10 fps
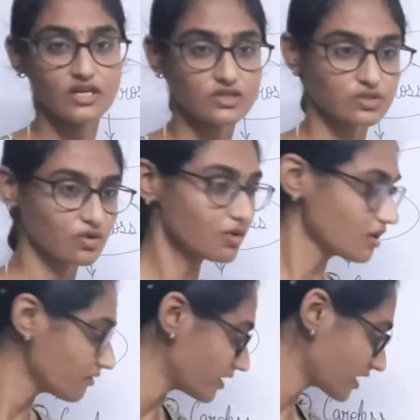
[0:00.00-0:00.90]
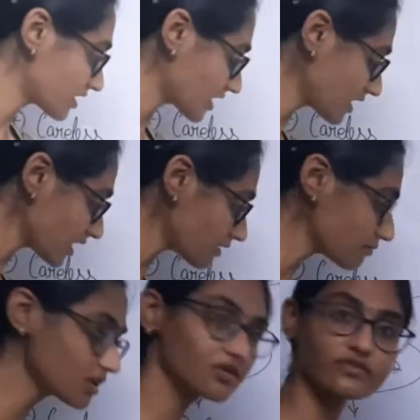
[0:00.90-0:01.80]
So when 10
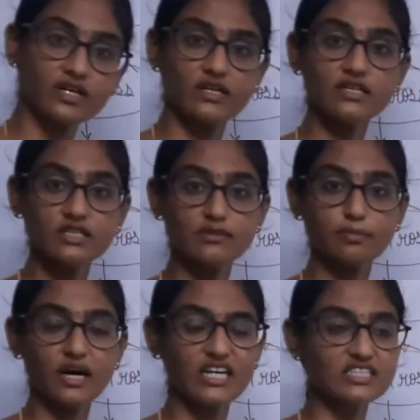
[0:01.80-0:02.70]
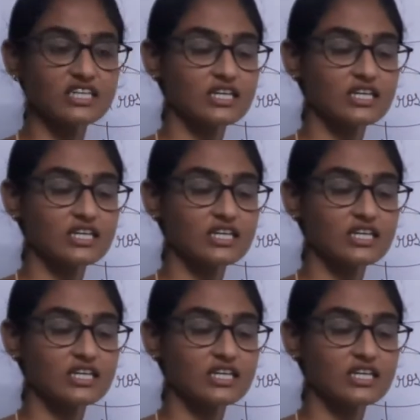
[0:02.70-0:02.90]
ampere of current is passed,